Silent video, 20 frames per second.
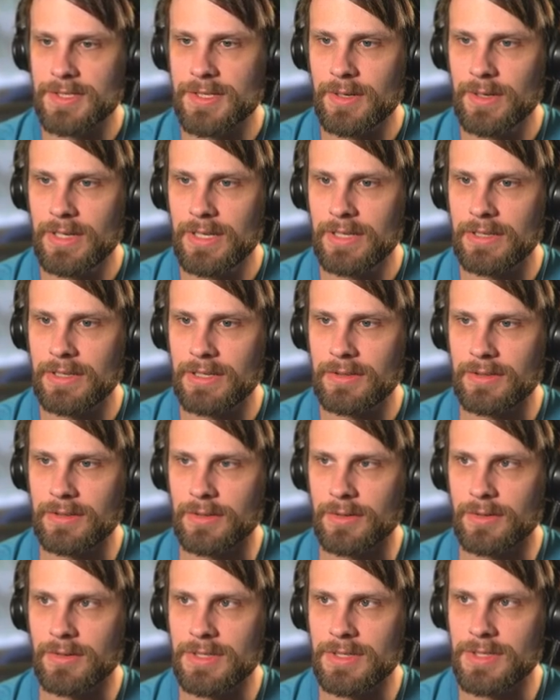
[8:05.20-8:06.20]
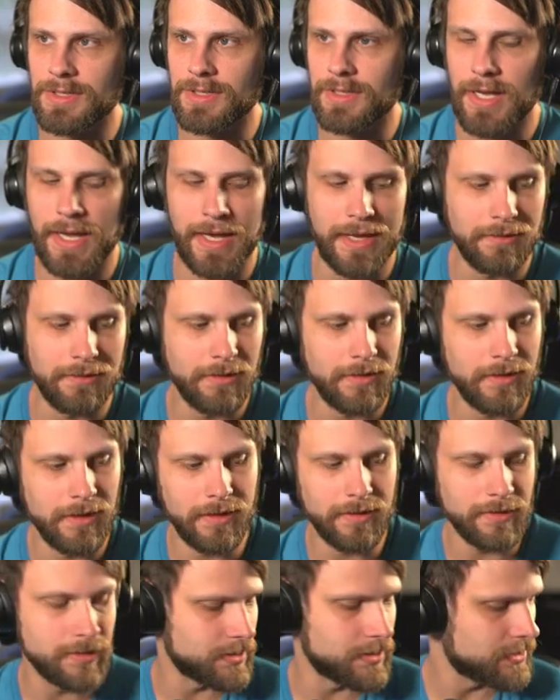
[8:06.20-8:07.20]
ahead and get the creature out of
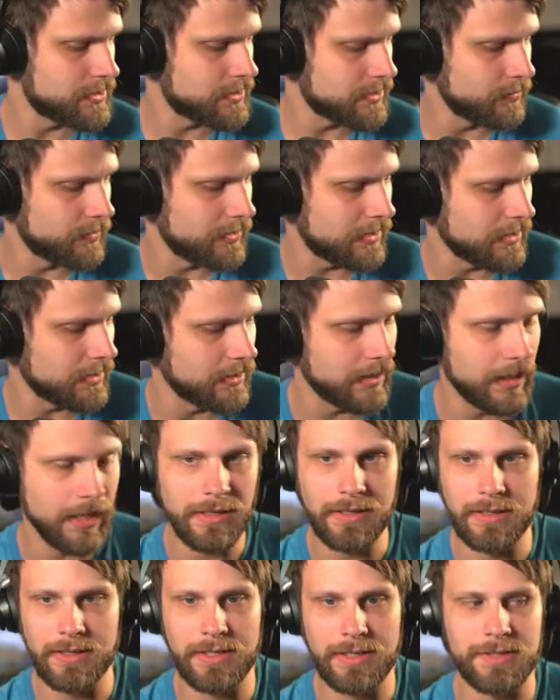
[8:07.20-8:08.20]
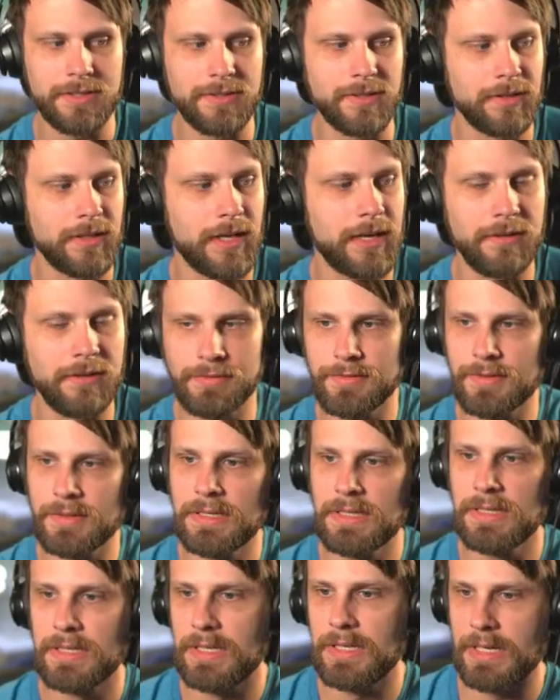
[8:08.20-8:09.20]
there just so we can gain an extra life.
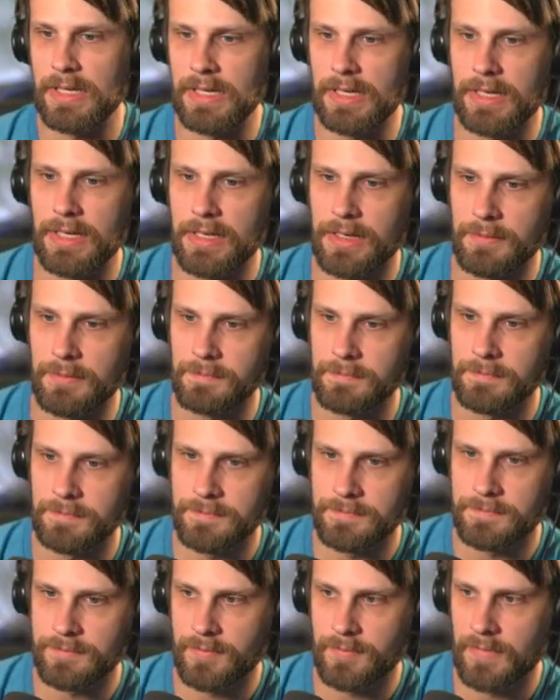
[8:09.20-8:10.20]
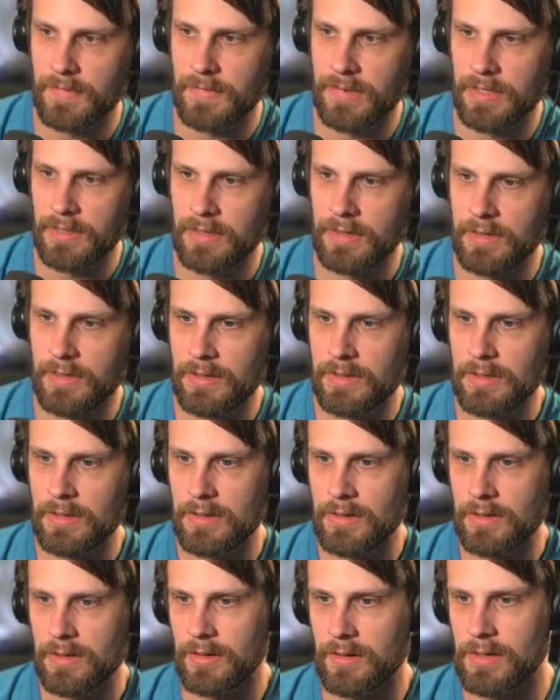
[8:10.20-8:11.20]
Um,
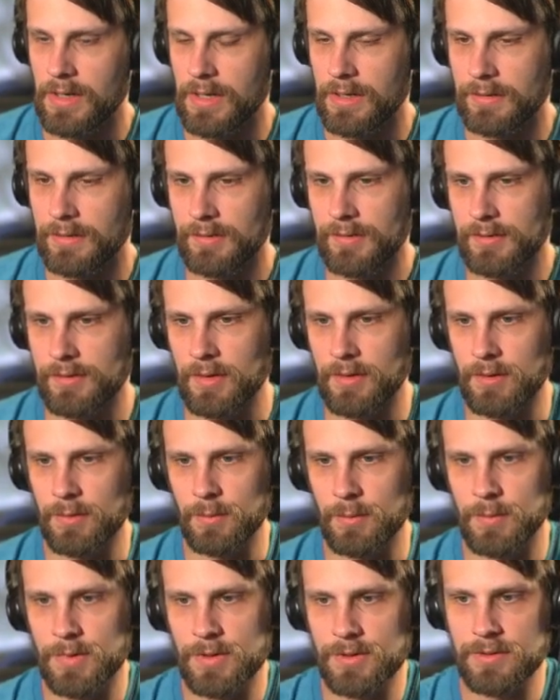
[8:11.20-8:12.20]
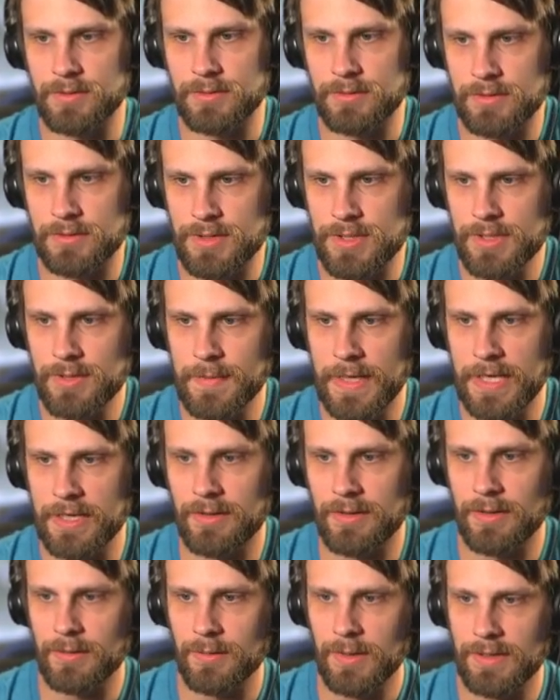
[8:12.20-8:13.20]
Alright, so we're two mana
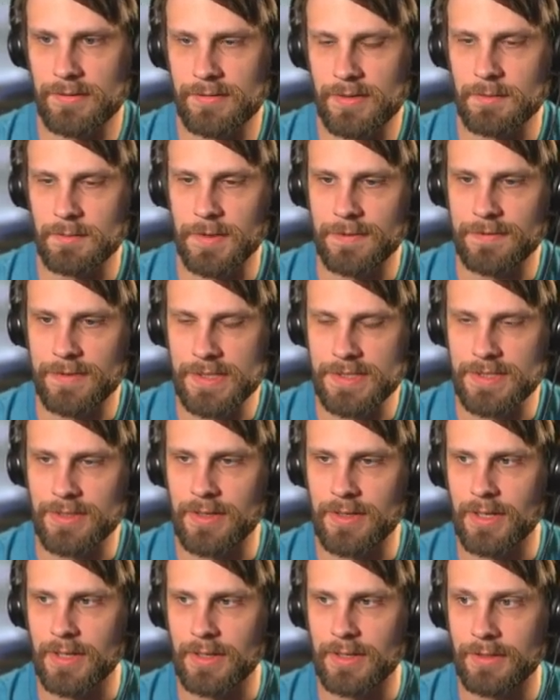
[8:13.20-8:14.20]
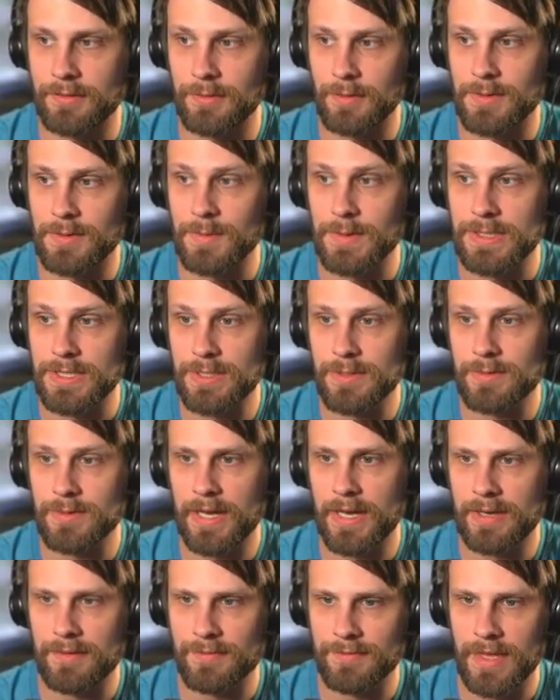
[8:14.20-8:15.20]
away from Professor Onyx, which we do
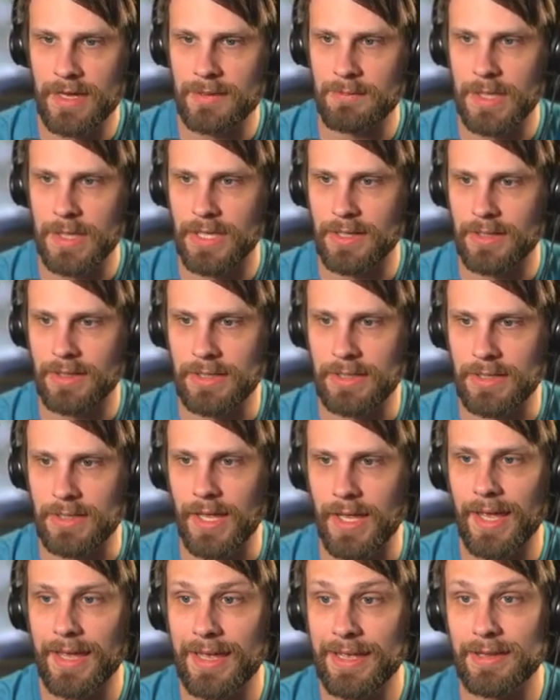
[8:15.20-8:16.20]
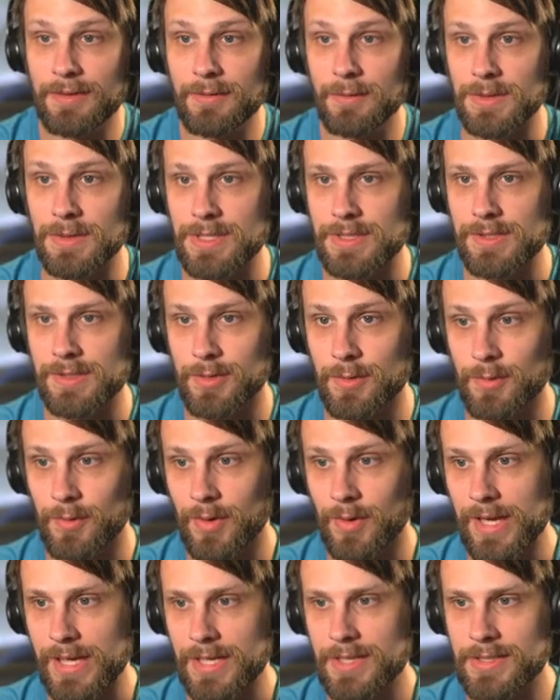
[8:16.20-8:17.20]
have that mana in hand, which is
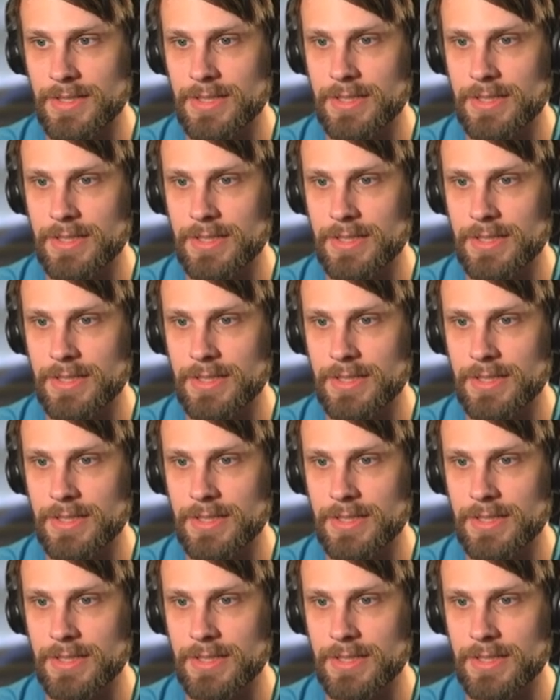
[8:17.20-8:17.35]
great.